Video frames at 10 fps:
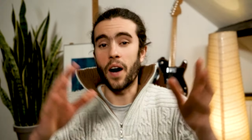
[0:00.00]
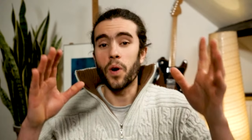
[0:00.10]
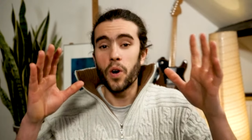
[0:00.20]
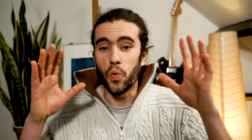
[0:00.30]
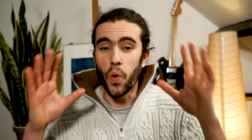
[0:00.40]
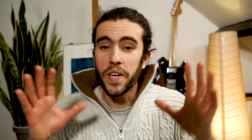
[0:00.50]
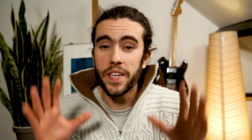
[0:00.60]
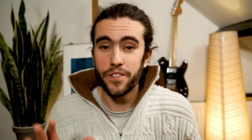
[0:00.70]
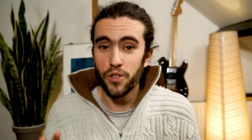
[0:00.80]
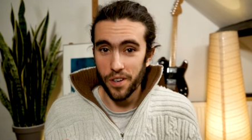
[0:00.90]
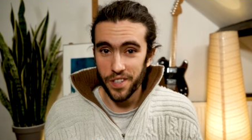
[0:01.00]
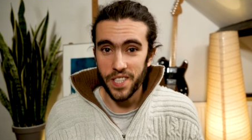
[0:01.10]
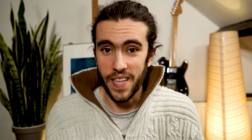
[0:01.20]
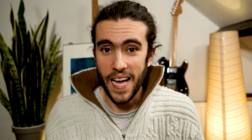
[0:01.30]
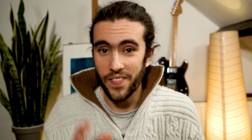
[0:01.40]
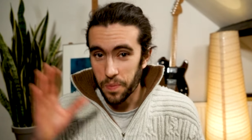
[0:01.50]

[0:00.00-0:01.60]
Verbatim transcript: Now, what if you understand the